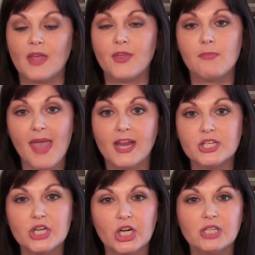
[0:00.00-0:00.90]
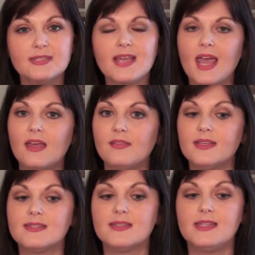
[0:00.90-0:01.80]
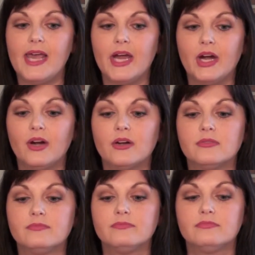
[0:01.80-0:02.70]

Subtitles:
managers, and this is their,